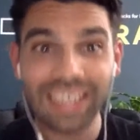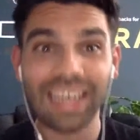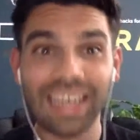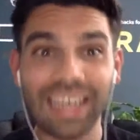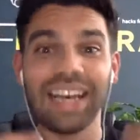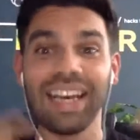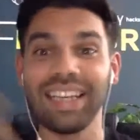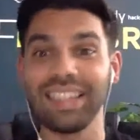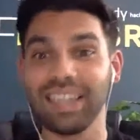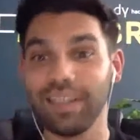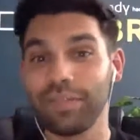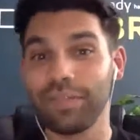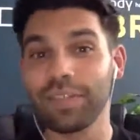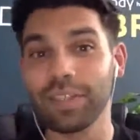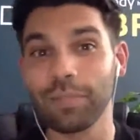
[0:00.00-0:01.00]
And
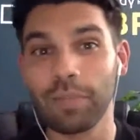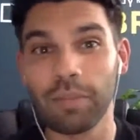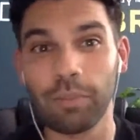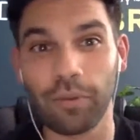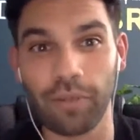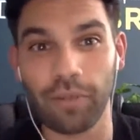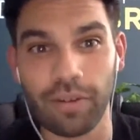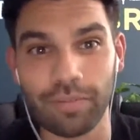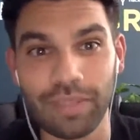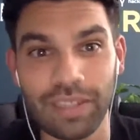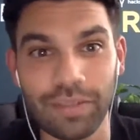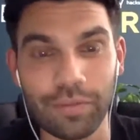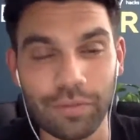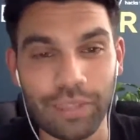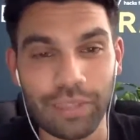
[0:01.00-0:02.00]
I've seen people around me that
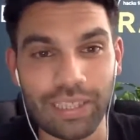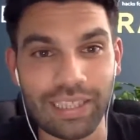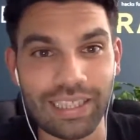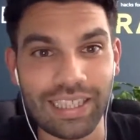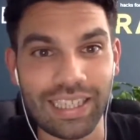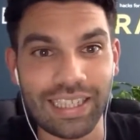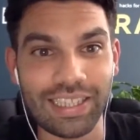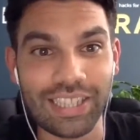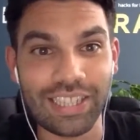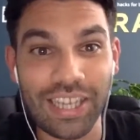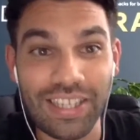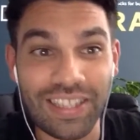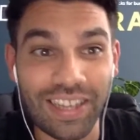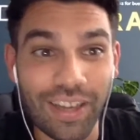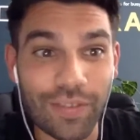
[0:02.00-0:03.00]
have really changed
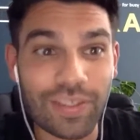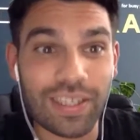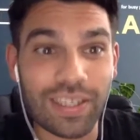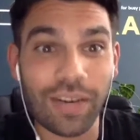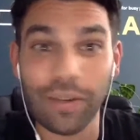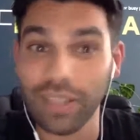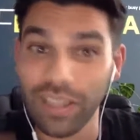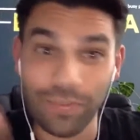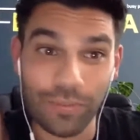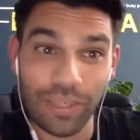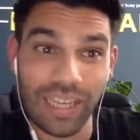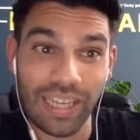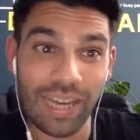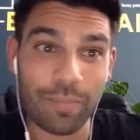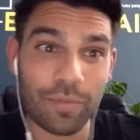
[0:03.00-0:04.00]
their lifestyle, and I'm really
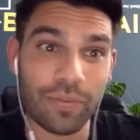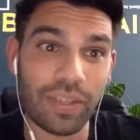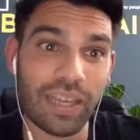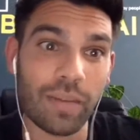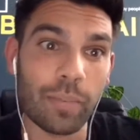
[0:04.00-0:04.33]
happy for that.